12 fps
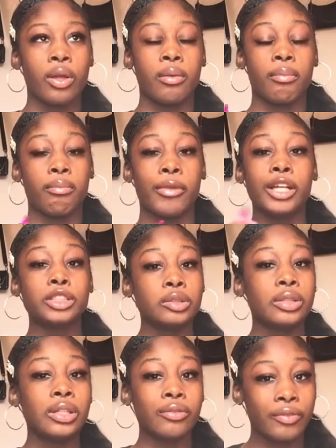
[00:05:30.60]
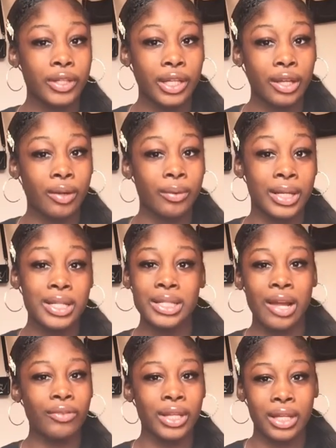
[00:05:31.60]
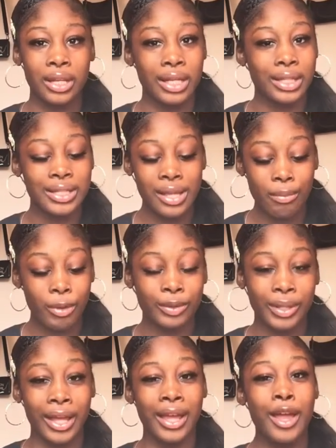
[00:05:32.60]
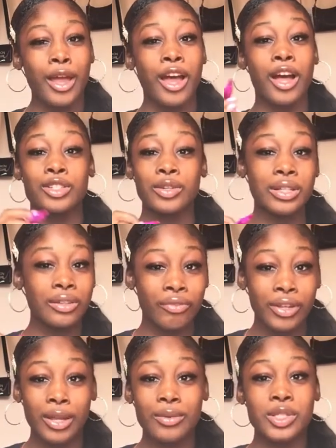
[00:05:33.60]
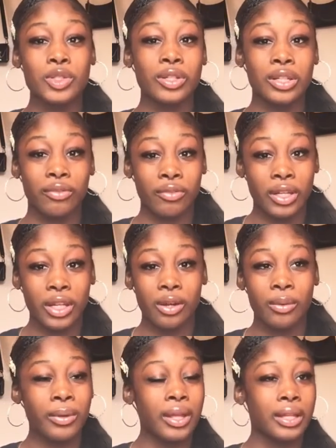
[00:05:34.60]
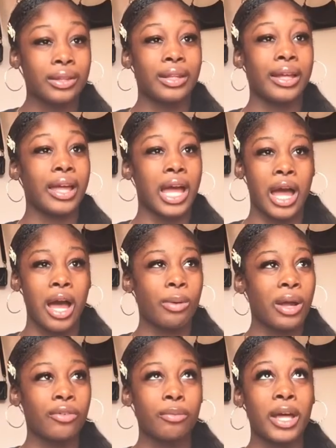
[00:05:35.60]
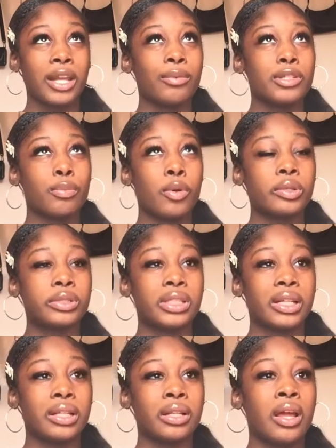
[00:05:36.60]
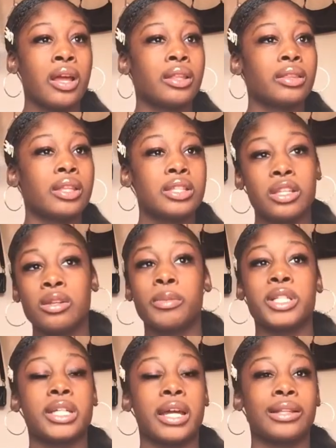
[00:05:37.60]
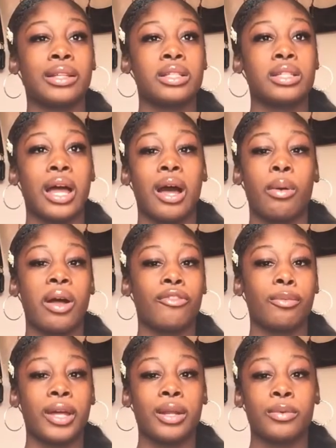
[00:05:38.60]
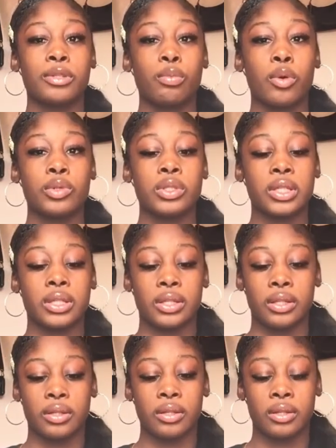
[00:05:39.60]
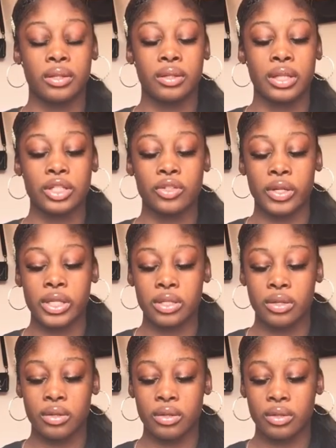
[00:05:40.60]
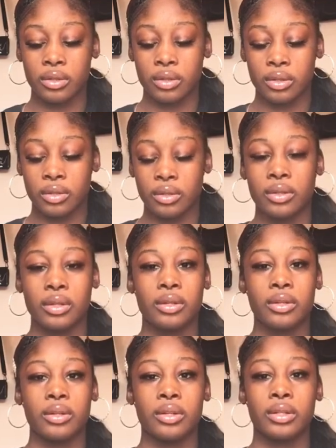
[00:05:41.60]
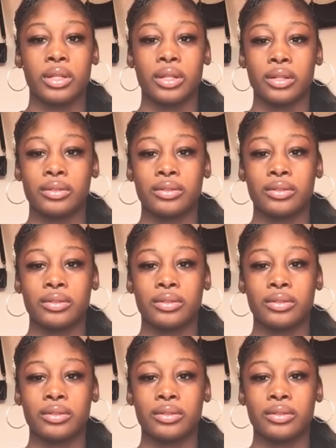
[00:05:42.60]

make a trending video, and it's not really a lot to say about that. A trending video is a trending video like how everybody was posting the cinnamon challenge how everybody was posting that Drake song, the the